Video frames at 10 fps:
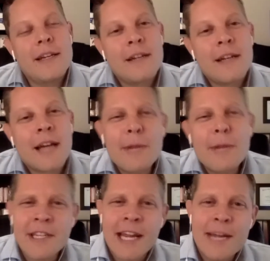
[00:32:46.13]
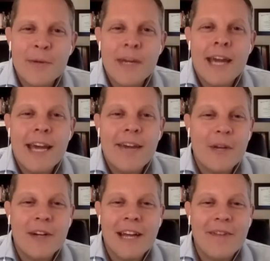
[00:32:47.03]
how much time do we have?
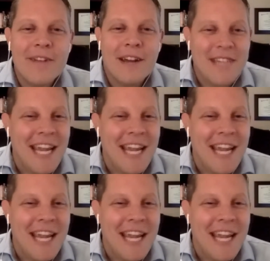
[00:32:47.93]
We don't have enough